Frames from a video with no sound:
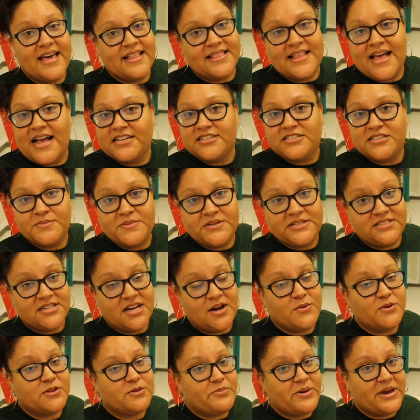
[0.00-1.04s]
and that should be
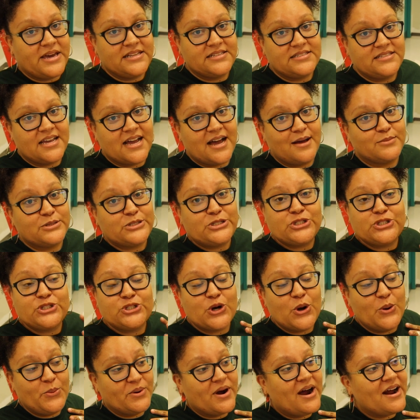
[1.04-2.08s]
done with painting. I'm
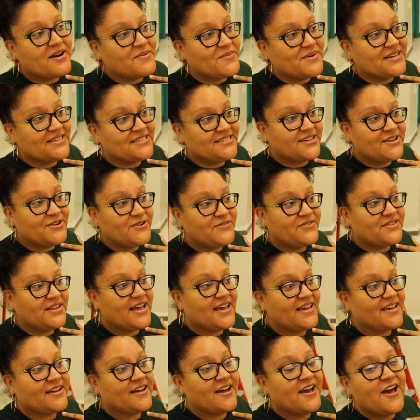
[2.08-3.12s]
so proud of myself.
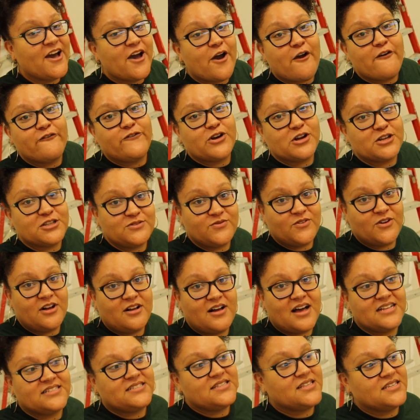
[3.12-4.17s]
Like, first of all,
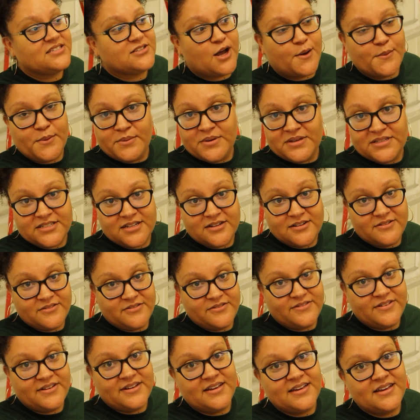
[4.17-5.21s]
I did this all by
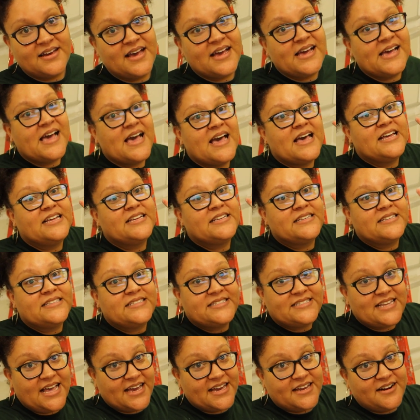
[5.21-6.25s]
myself.
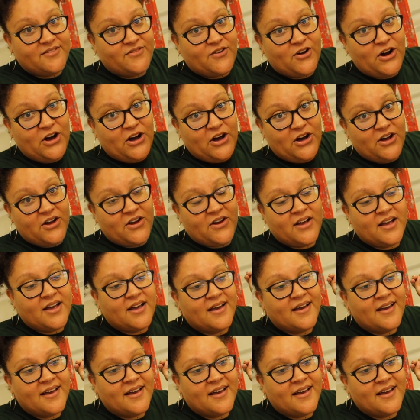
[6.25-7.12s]
Second of all,